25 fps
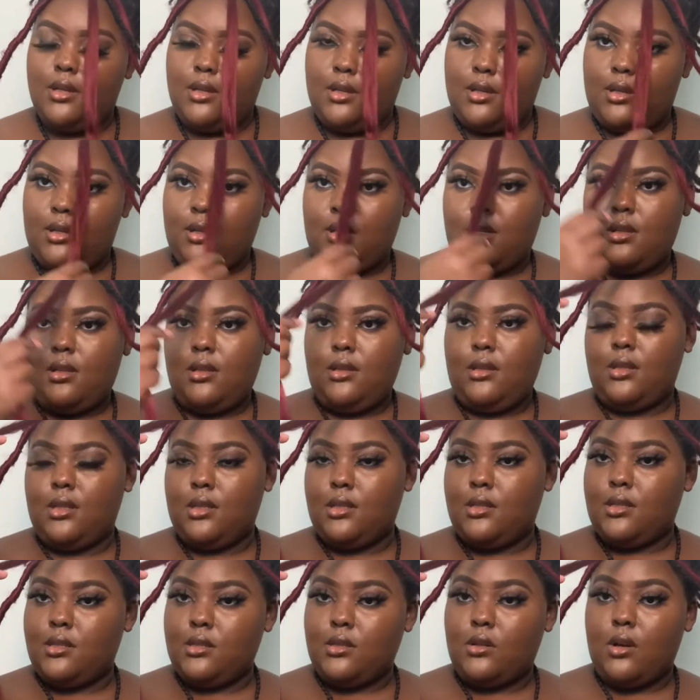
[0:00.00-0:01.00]
the part
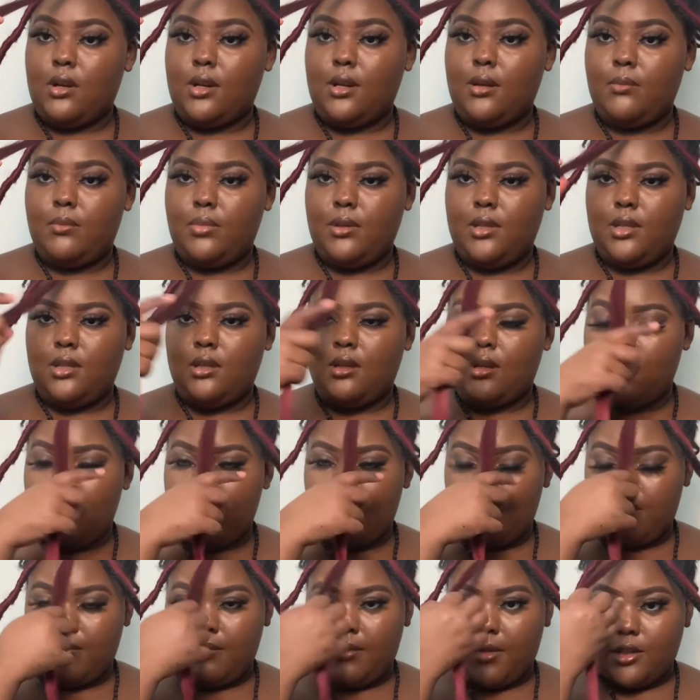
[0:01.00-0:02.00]
of the hair that you're going to
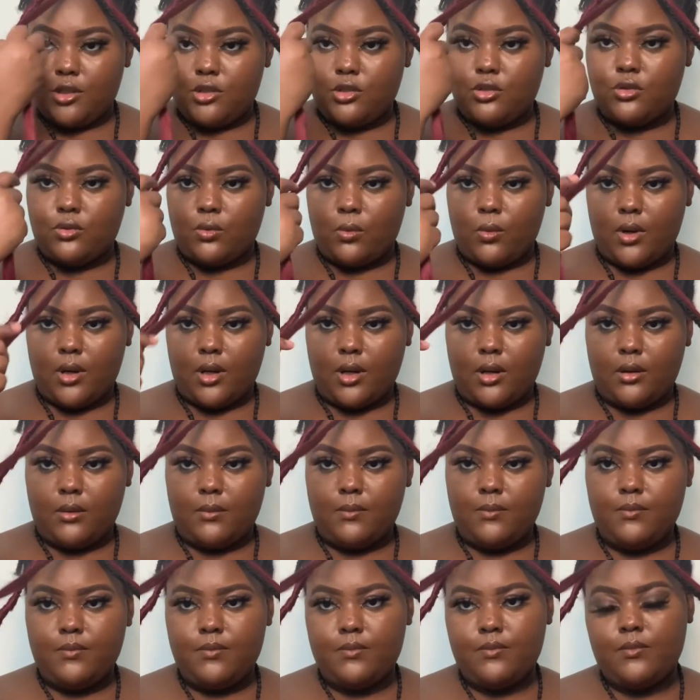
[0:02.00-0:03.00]
be wrapping
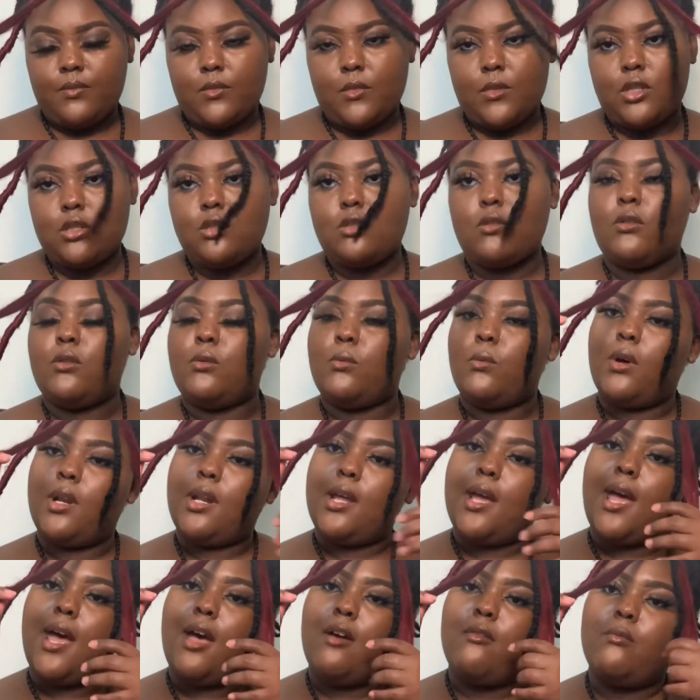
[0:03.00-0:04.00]
with, you want
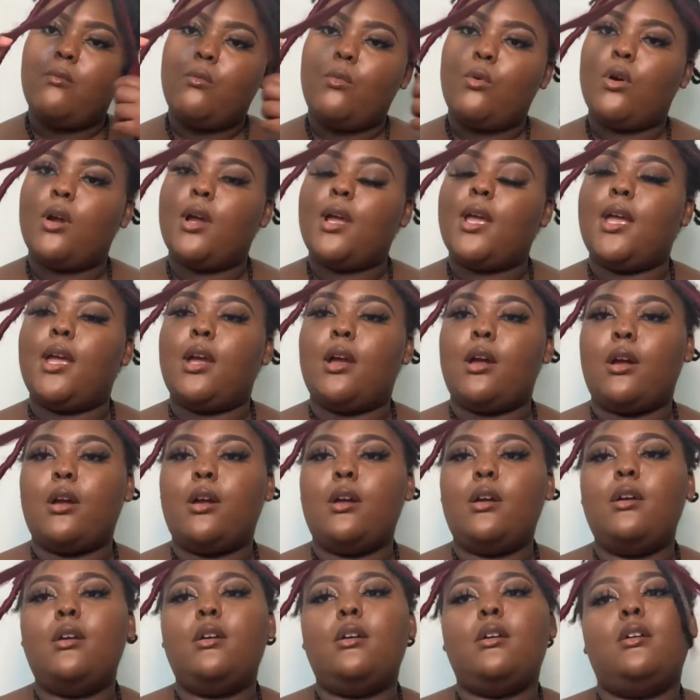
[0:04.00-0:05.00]
that to be longer
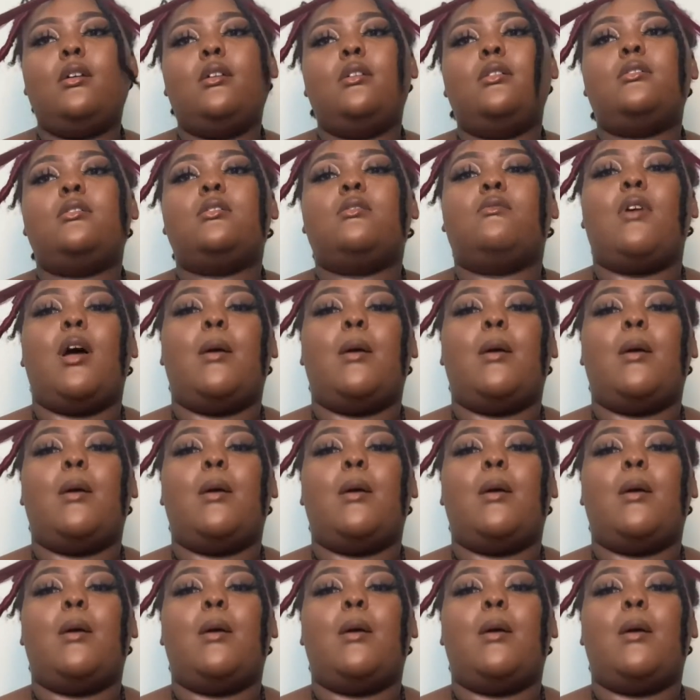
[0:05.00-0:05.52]
so that